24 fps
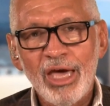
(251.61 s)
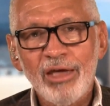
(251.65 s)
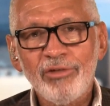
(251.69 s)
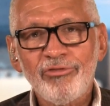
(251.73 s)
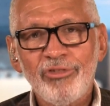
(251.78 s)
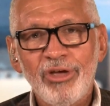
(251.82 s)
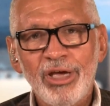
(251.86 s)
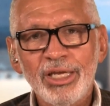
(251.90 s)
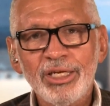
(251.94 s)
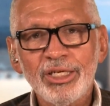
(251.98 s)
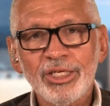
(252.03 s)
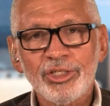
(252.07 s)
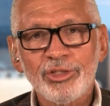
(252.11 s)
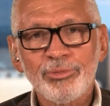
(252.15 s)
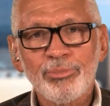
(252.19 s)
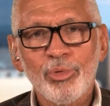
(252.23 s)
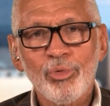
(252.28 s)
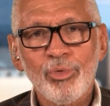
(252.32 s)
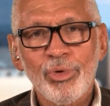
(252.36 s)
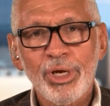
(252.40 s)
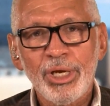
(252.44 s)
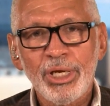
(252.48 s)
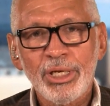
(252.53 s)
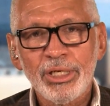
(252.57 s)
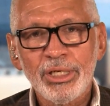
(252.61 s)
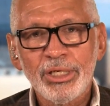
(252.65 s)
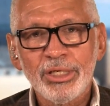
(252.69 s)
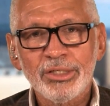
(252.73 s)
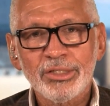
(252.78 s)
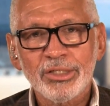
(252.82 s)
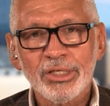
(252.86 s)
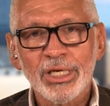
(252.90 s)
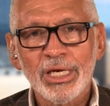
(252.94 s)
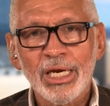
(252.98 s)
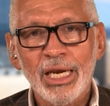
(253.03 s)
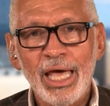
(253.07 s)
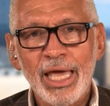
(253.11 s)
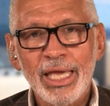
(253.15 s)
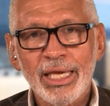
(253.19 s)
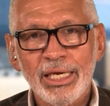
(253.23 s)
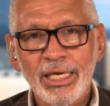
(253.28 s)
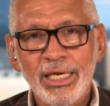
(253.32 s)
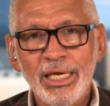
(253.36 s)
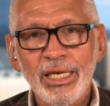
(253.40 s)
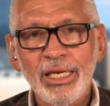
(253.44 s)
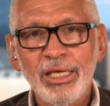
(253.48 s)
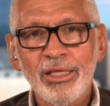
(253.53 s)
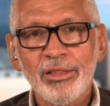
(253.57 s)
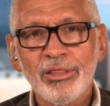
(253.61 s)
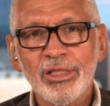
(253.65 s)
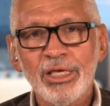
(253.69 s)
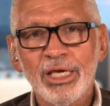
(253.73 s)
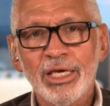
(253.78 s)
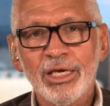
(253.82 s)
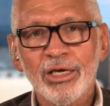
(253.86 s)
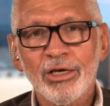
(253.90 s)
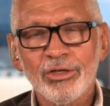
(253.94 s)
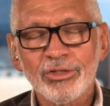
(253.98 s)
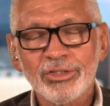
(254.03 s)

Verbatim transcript: that vantage point is unlike anything